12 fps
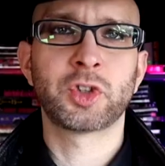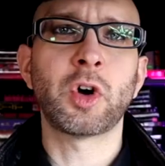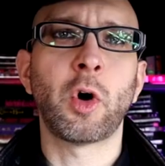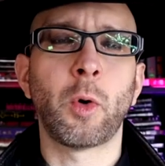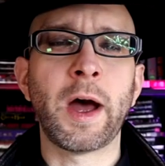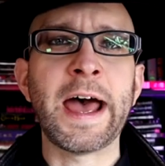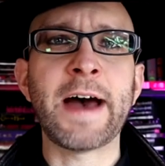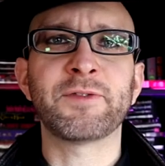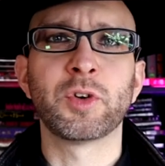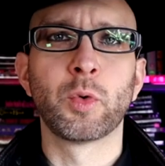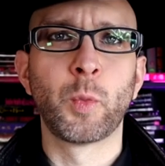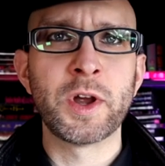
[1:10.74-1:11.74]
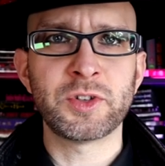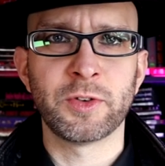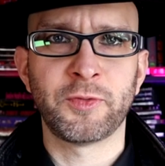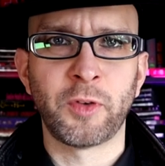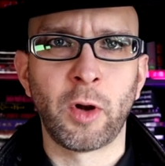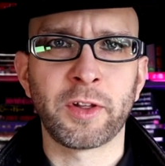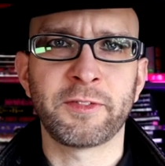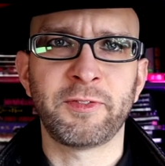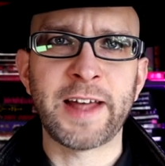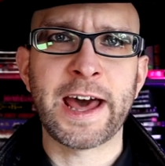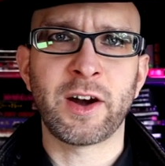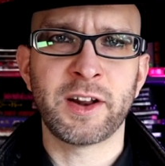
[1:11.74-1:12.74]
So, after Wizard falling
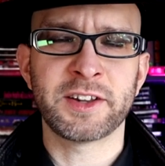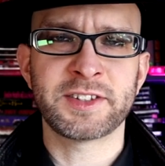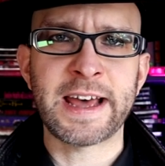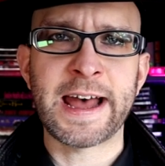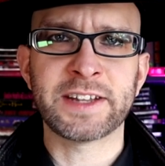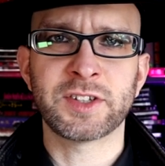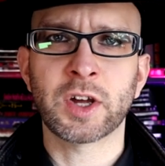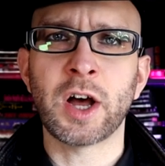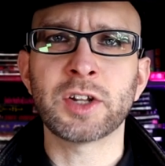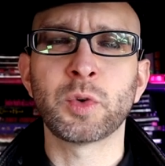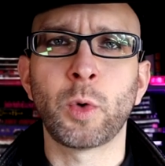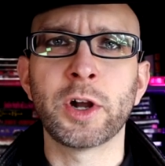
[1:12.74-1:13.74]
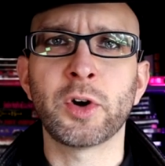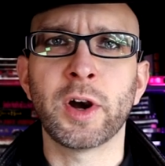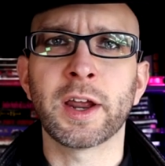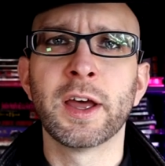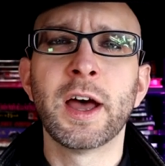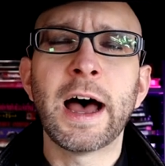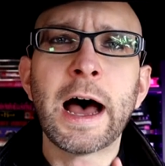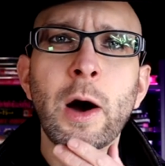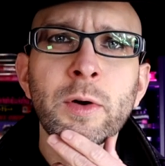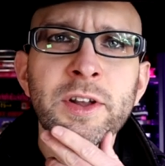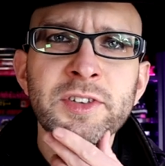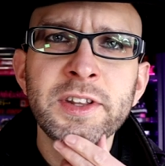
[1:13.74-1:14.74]
flat on its ass, I got to wondering,
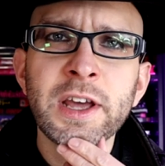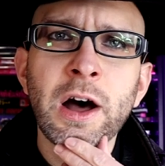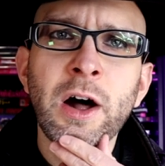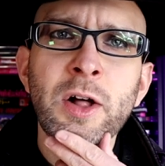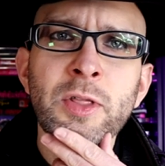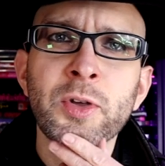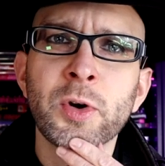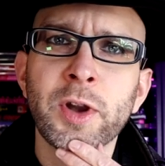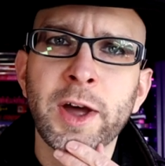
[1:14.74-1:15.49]
how does the other